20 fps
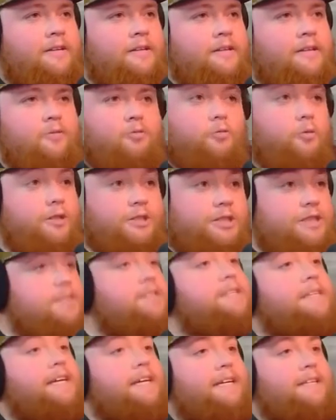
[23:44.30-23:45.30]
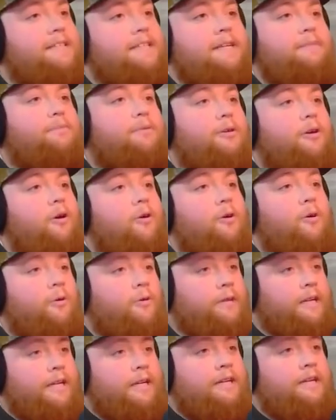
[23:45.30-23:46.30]
would just dig deeper
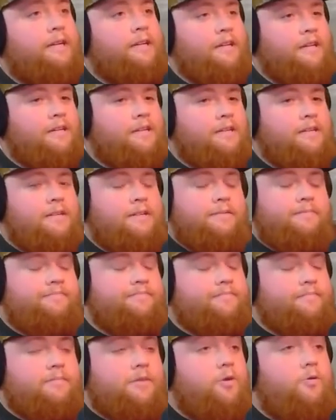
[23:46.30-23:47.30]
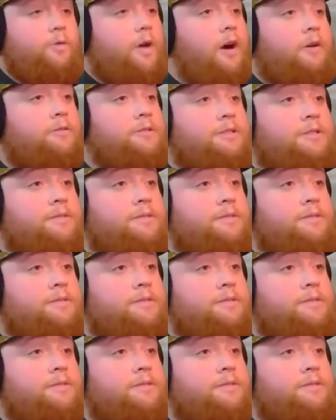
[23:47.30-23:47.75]
hole, and who knows?